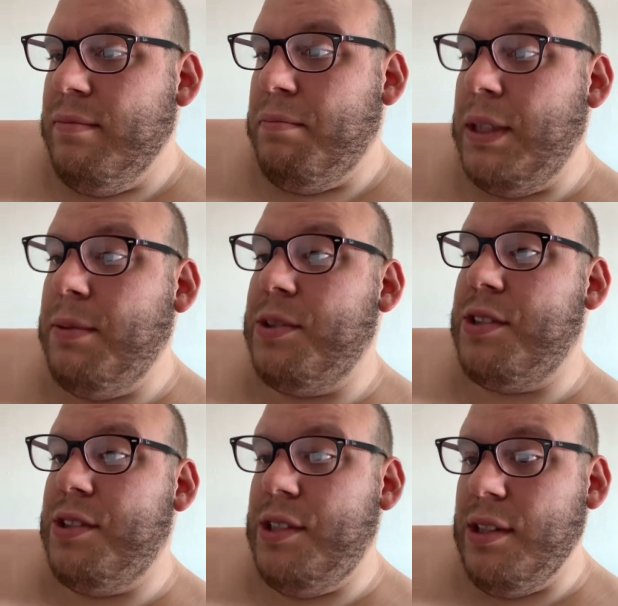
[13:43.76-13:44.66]
But it was
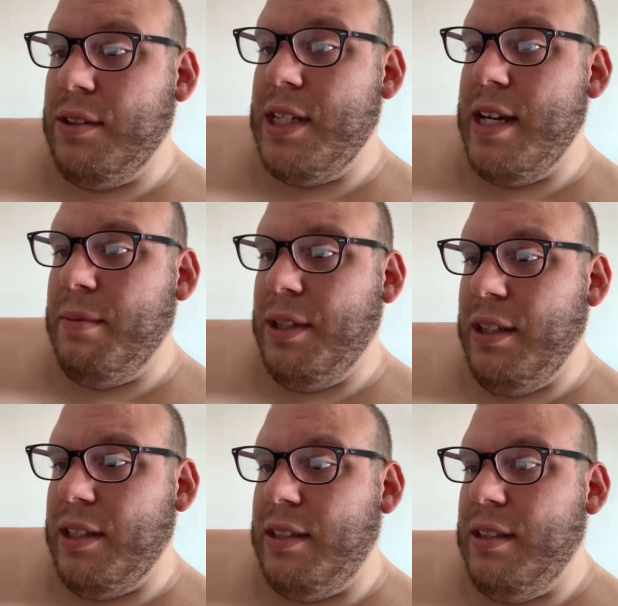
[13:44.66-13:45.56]
still damn
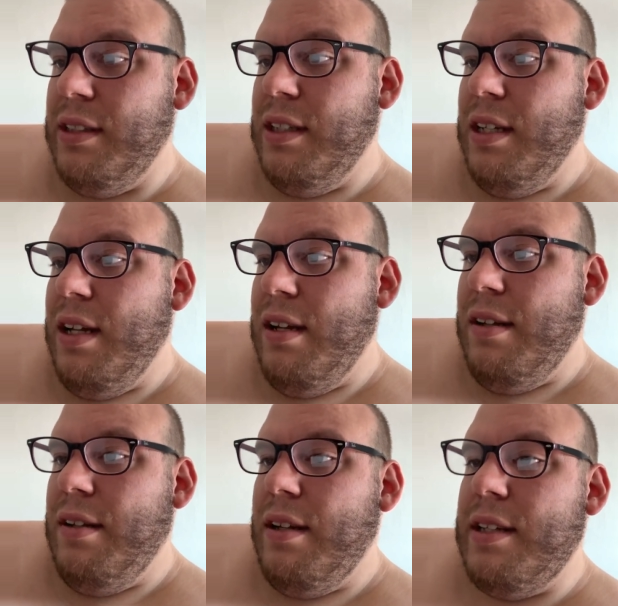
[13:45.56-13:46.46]
good.
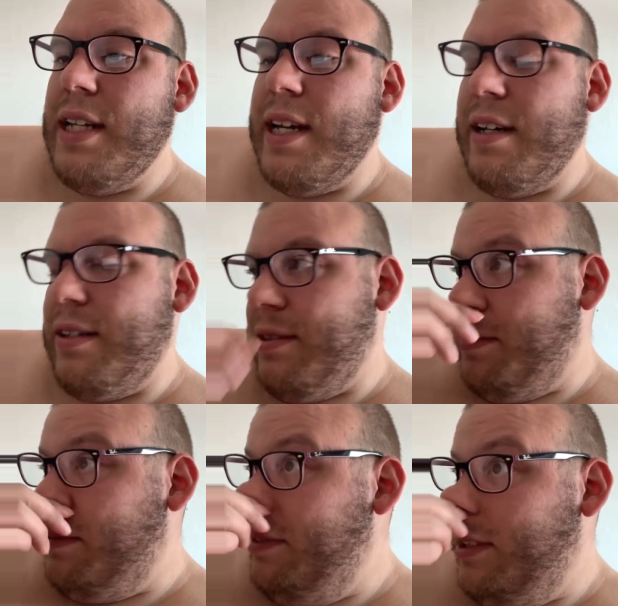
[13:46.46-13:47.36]
And now,